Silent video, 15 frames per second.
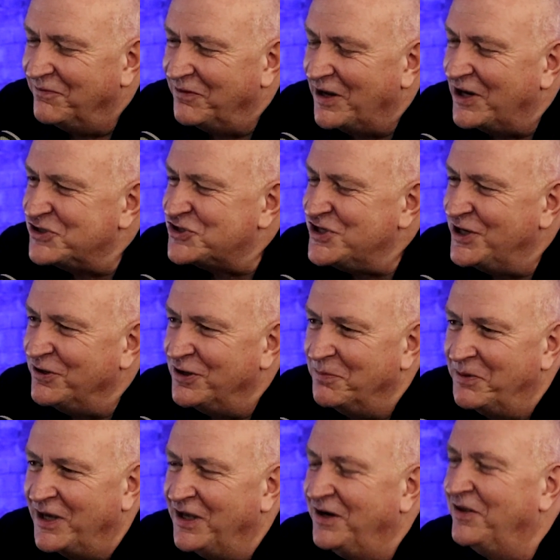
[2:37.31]
last year and the
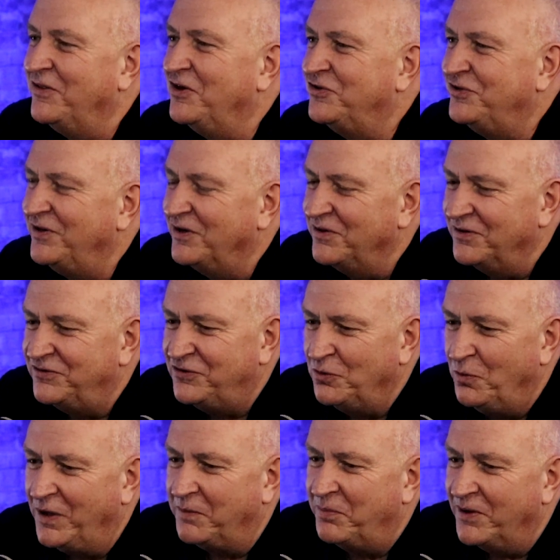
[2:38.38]
beginning of this year, a
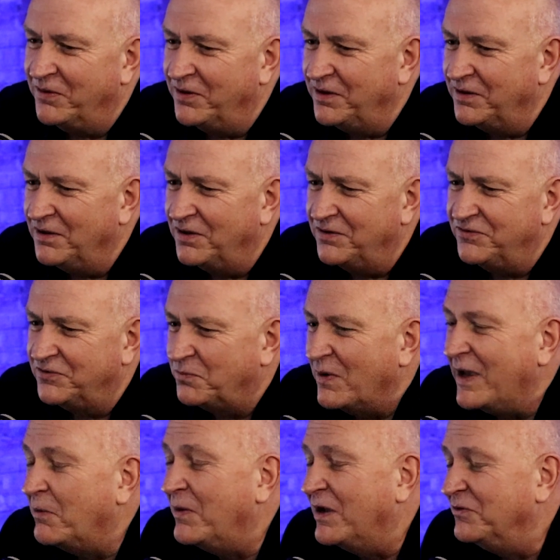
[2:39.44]
2-week period, just
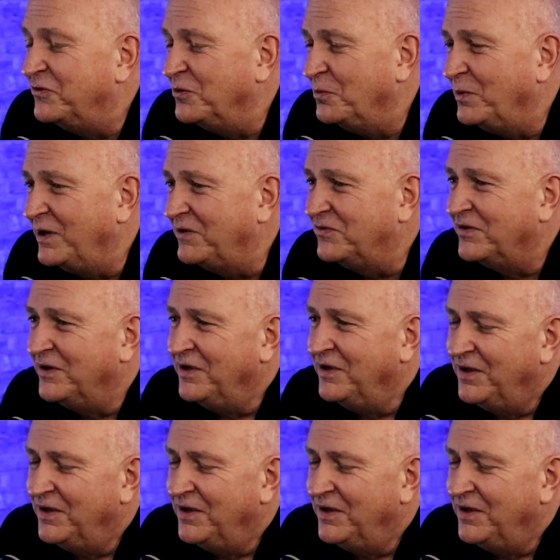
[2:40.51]
right around 2 weeks.